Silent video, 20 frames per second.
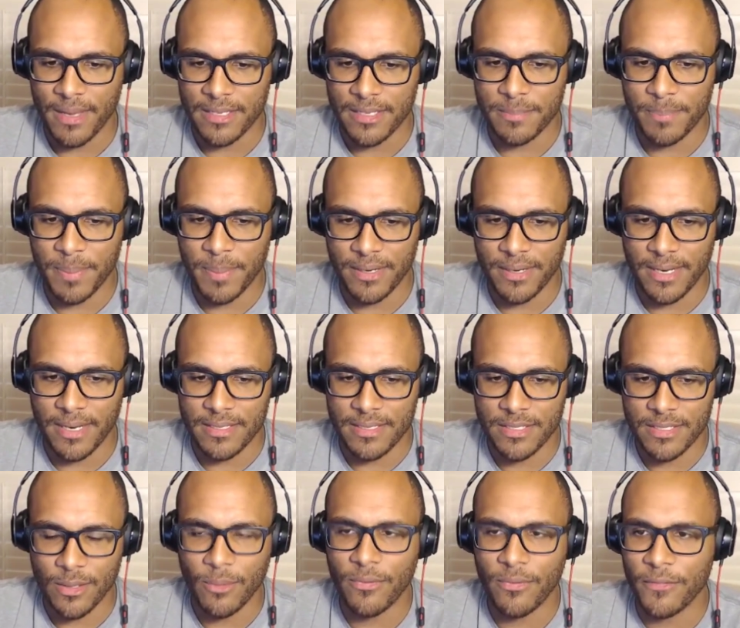
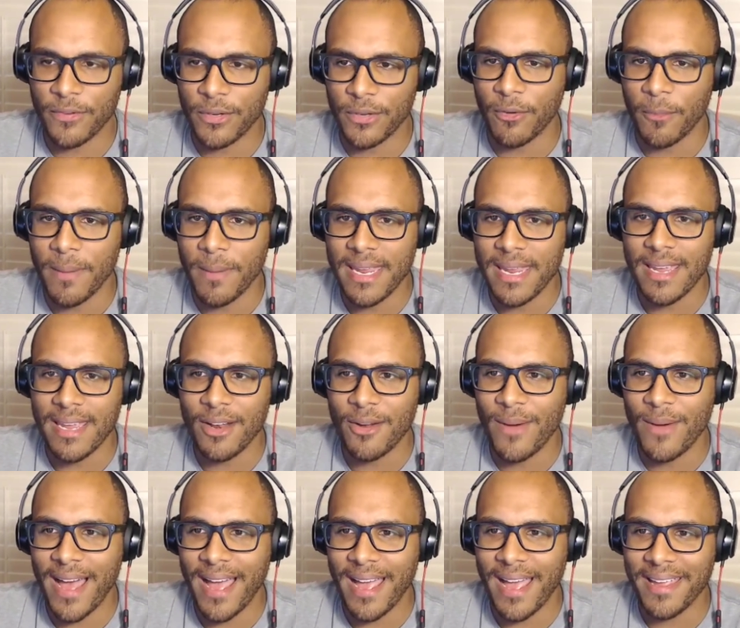experience so for, so for me you
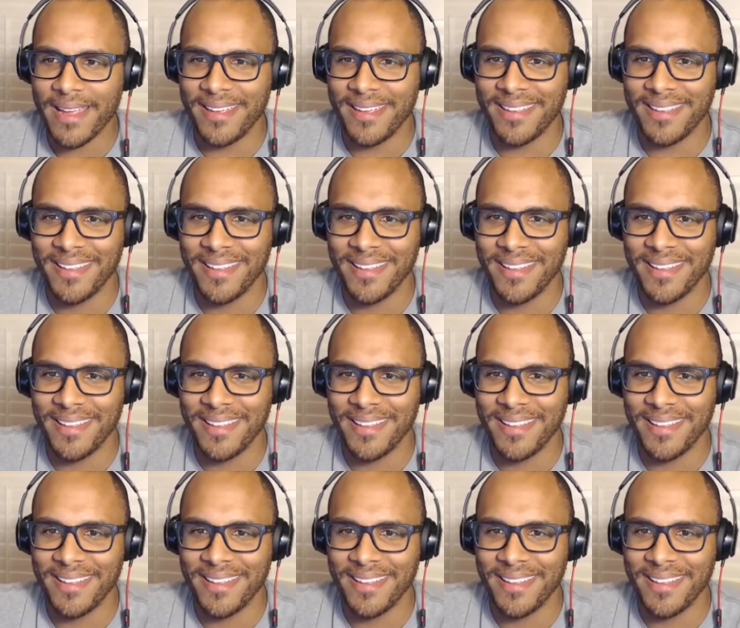know i